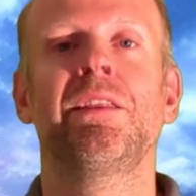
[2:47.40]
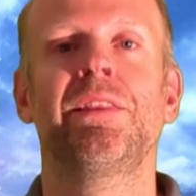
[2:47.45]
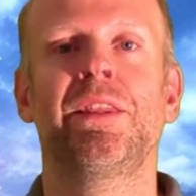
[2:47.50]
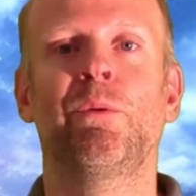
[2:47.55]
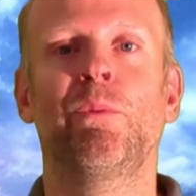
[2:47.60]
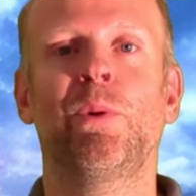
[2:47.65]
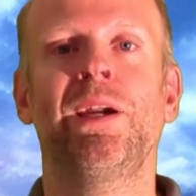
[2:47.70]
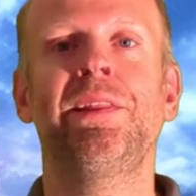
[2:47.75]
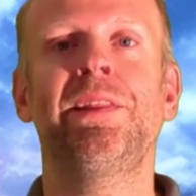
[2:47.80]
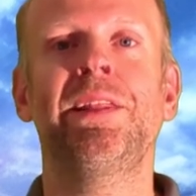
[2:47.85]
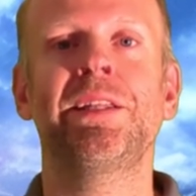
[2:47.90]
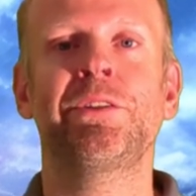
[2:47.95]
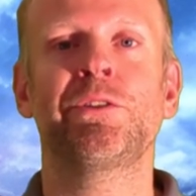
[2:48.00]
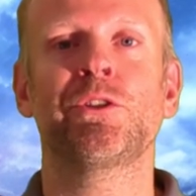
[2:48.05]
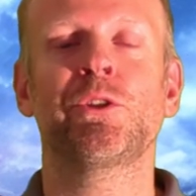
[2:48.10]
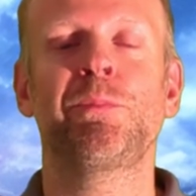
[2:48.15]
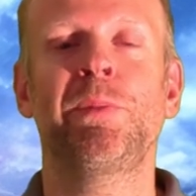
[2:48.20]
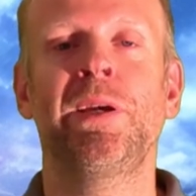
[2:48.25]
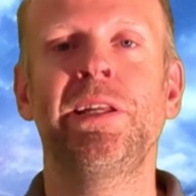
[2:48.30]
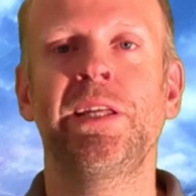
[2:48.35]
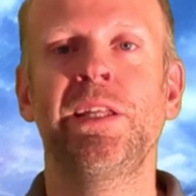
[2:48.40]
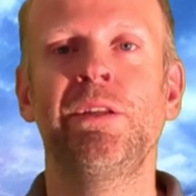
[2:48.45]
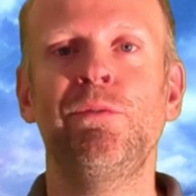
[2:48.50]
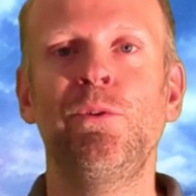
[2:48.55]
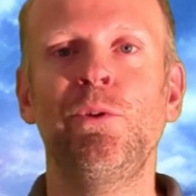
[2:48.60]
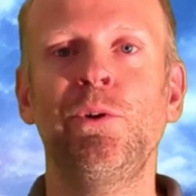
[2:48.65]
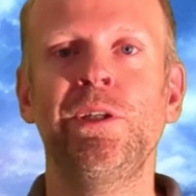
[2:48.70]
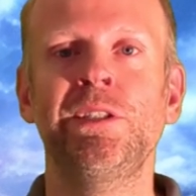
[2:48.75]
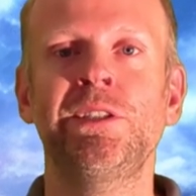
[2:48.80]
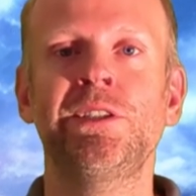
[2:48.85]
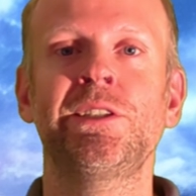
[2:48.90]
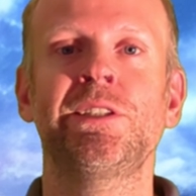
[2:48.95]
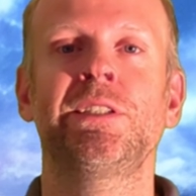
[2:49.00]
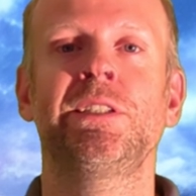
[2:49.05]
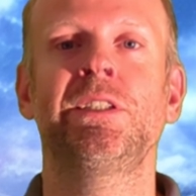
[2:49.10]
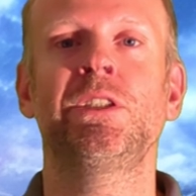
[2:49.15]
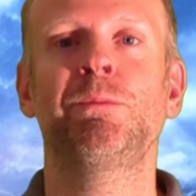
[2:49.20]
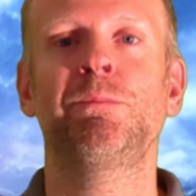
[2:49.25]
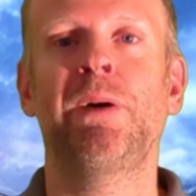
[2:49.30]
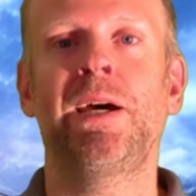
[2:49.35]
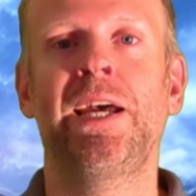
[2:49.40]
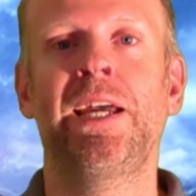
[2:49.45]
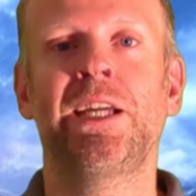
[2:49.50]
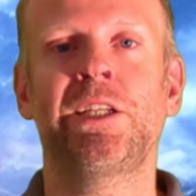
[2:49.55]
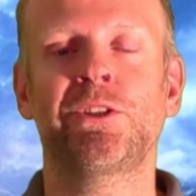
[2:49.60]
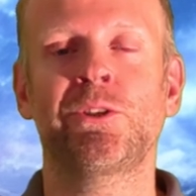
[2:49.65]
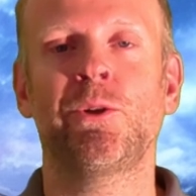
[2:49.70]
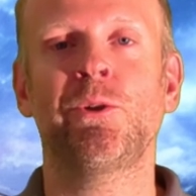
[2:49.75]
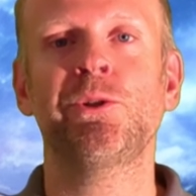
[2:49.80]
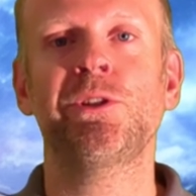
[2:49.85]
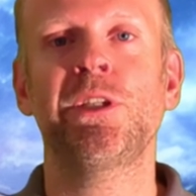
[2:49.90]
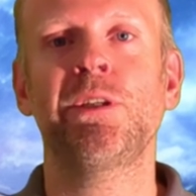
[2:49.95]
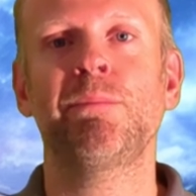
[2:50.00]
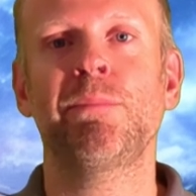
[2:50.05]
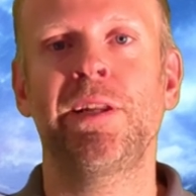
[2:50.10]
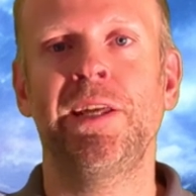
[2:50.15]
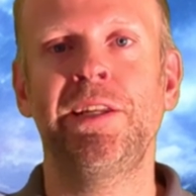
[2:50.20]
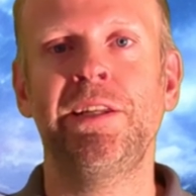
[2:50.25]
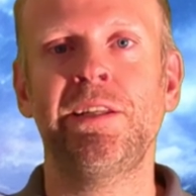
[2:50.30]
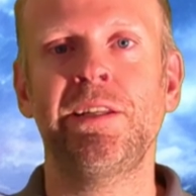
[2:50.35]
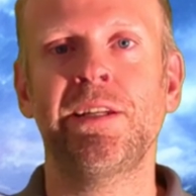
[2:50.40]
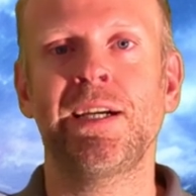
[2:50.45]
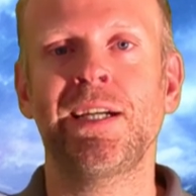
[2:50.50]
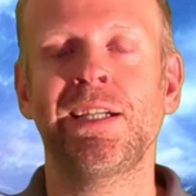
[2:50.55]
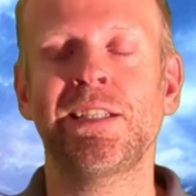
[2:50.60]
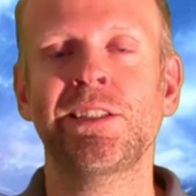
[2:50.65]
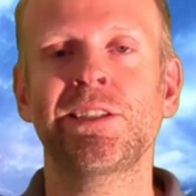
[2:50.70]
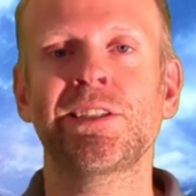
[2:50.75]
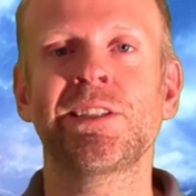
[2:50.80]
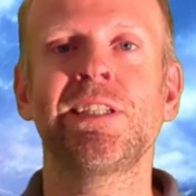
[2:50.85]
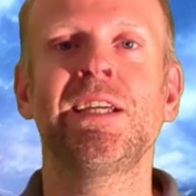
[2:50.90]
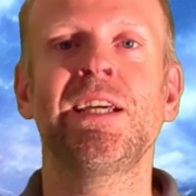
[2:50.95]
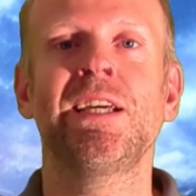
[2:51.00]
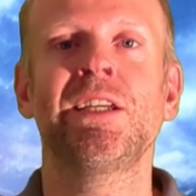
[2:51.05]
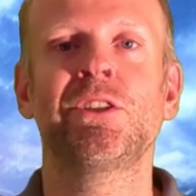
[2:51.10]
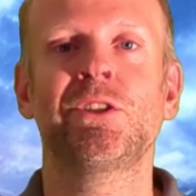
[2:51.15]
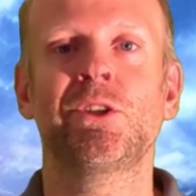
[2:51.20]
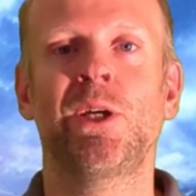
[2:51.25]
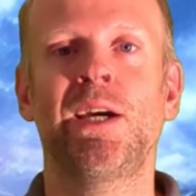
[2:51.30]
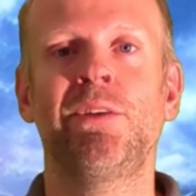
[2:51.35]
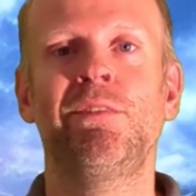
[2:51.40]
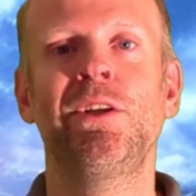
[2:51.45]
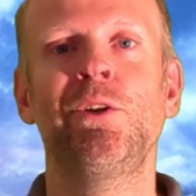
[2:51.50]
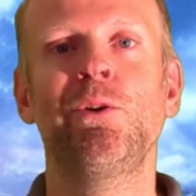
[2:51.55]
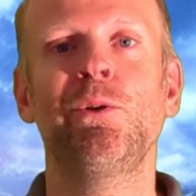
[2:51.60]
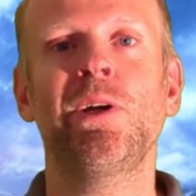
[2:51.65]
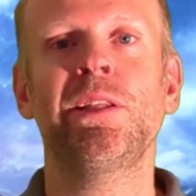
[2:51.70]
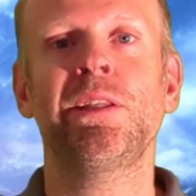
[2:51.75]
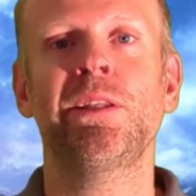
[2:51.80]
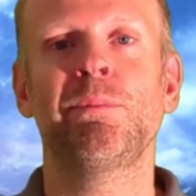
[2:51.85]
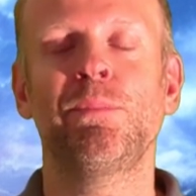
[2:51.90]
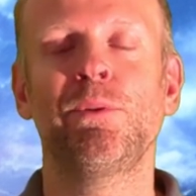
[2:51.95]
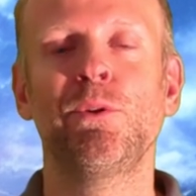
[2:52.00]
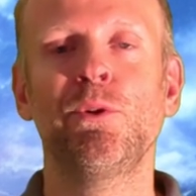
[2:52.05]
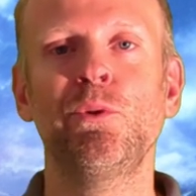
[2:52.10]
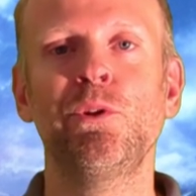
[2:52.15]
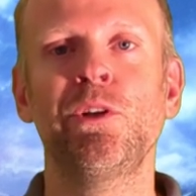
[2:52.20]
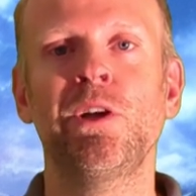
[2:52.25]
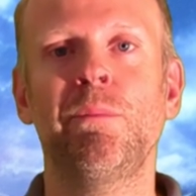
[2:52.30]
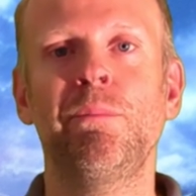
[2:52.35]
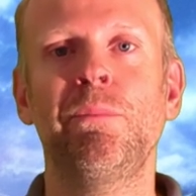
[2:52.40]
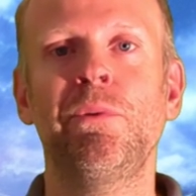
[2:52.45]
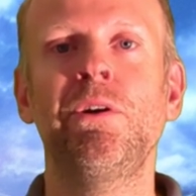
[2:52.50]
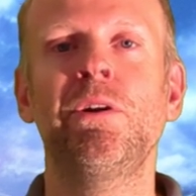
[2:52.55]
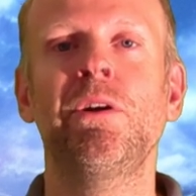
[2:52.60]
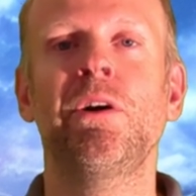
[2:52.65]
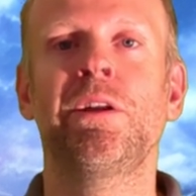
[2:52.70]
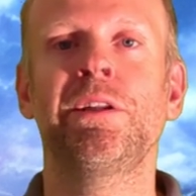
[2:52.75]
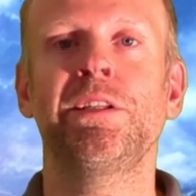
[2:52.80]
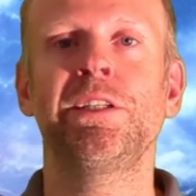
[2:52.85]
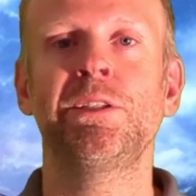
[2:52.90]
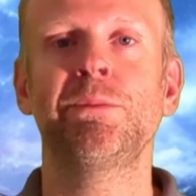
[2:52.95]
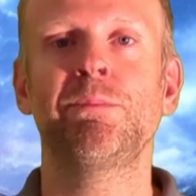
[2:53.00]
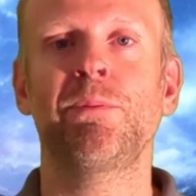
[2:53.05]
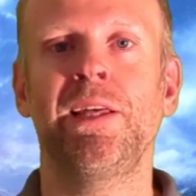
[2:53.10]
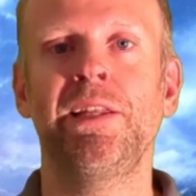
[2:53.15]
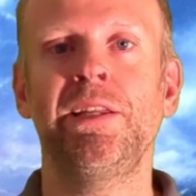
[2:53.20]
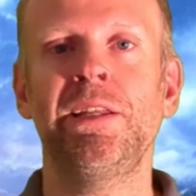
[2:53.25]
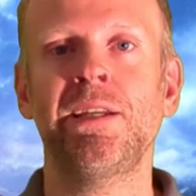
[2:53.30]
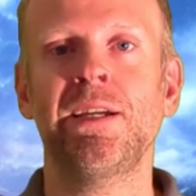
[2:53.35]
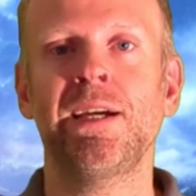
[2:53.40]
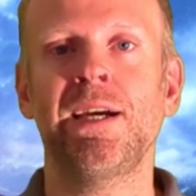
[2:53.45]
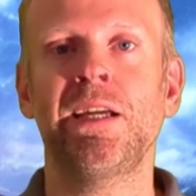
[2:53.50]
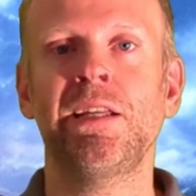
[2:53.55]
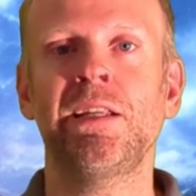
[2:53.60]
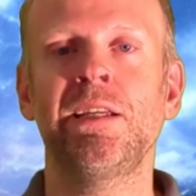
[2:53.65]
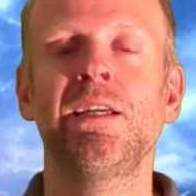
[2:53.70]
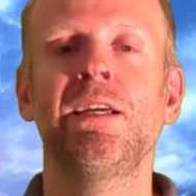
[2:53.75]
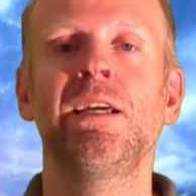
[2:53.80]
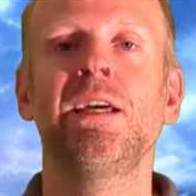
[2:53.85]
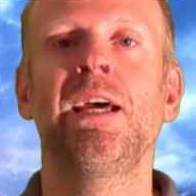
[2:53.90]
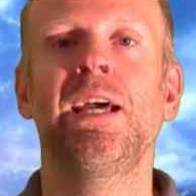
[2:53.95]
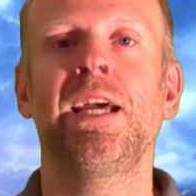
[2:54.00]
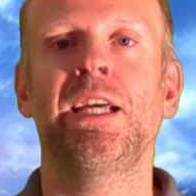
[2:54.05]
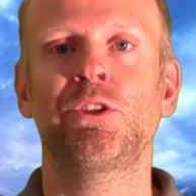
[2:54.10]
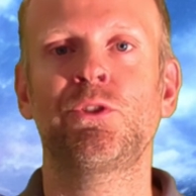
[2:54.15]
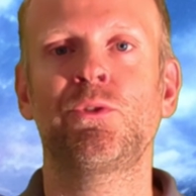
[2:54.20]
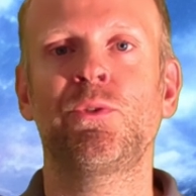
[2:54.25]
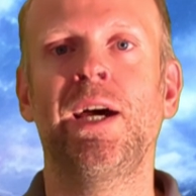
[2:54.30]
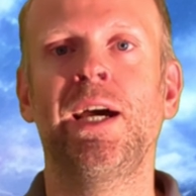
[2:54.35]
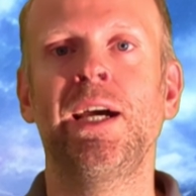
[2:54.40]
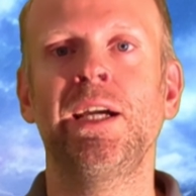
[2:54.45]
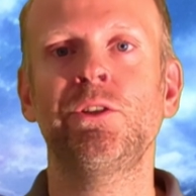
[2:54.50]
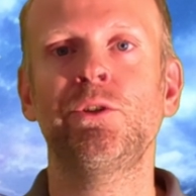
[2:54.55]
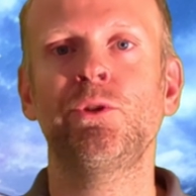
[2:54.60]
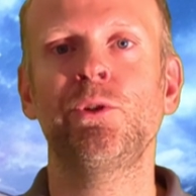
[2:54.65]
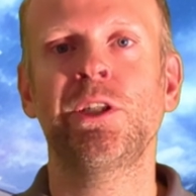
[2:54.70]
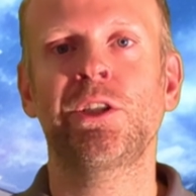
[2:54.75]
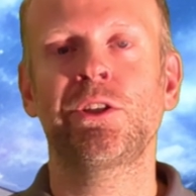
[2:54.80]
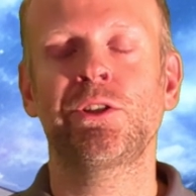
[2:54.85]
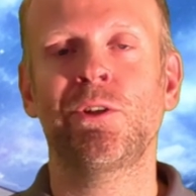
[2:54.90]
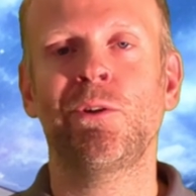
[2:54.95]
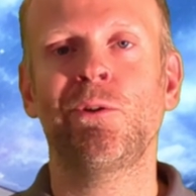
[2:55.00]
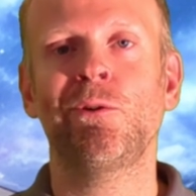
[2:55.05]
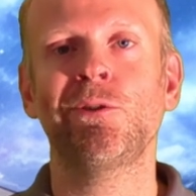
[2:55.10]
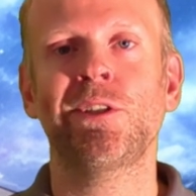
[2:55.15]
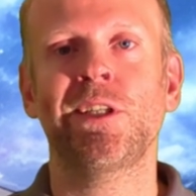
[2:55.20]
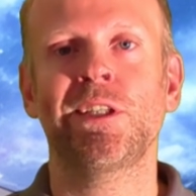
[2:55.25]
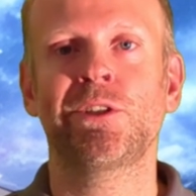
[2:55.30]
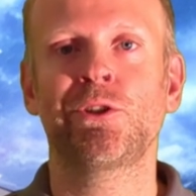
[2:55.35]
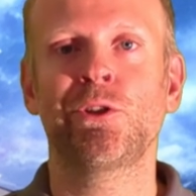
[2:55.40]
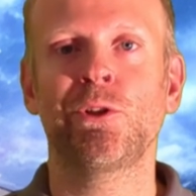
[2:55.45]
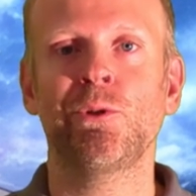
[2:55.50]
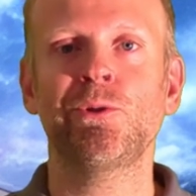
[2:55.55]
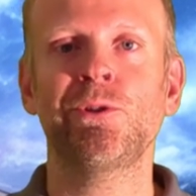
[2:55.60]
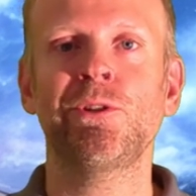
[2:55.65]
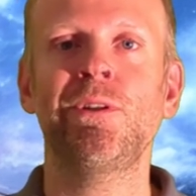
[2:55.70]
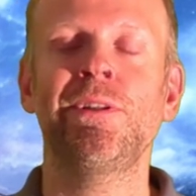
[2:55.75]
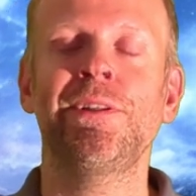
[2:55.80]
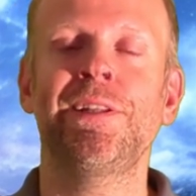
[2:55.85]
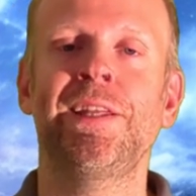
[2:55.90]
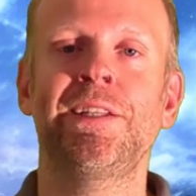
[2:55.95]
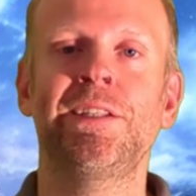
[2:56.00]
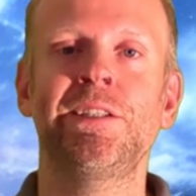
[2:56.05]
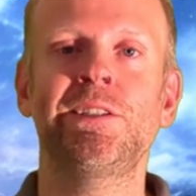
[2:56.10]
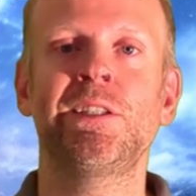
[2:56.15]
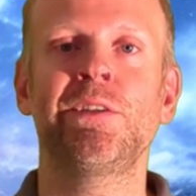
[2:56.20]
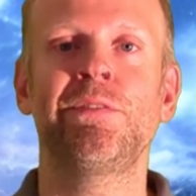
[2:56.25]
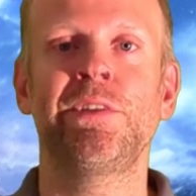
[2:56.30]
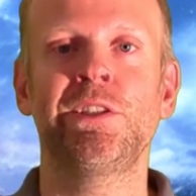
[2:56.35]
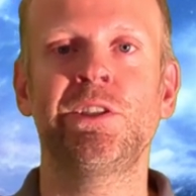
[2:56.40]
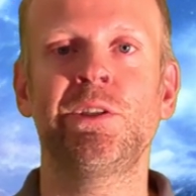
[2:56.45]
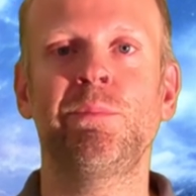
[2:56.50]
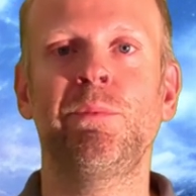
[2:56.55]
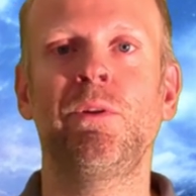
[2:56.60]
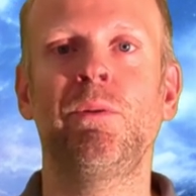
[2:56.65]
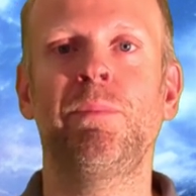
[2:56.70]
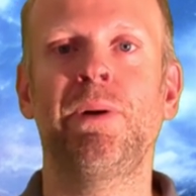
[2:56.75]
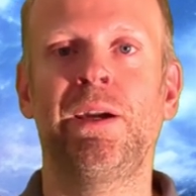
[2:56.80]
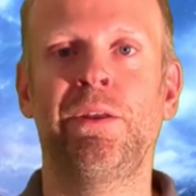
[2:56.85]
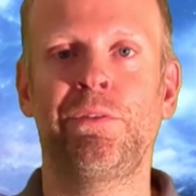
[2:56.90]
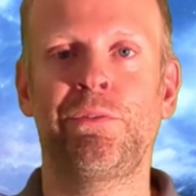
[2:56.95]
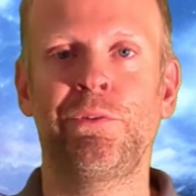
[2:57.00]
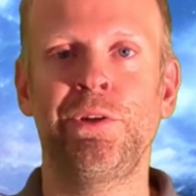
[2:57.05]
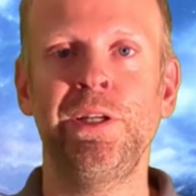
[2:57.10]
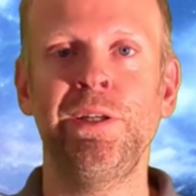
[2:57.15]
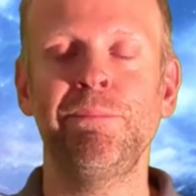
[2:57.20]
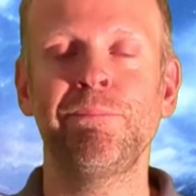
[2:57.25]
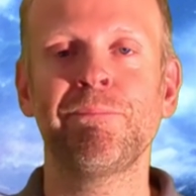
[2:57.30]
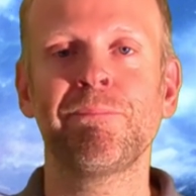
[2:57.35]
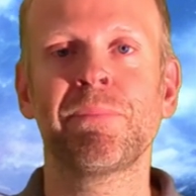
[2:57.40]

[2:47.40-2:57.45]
The way that you spend influence is by exhausting planet cards. So have a look at the blue number on each planet card and try to exhaust a total that is divisible by 3,